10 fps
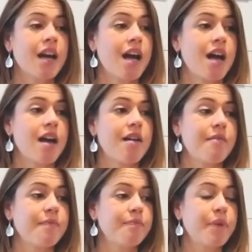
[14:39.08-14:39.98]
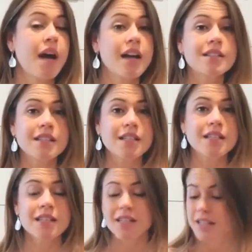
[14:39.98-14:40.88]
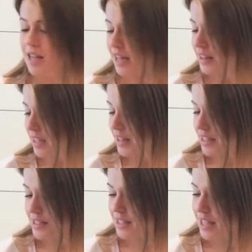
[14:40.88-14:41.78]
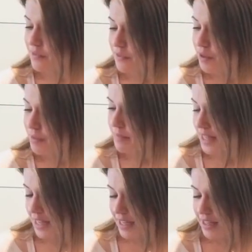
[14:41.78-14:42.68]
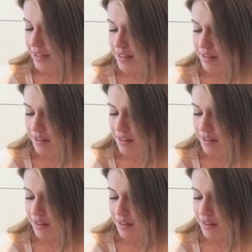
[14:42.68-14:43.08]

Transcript: But I think that's it for me.